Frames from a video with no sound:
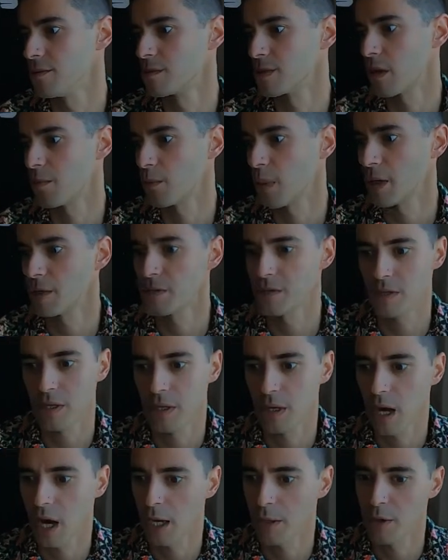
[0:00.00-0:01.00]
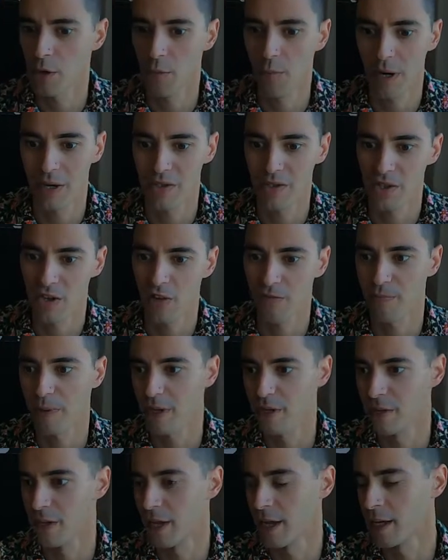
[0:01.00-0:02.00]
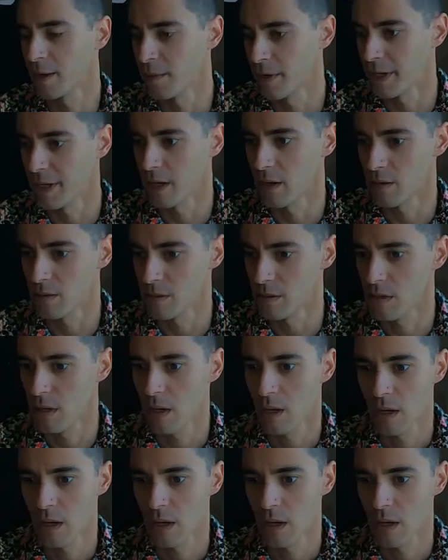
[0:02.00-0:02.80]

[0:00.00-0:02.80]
Some might say I know myself better than anybody else,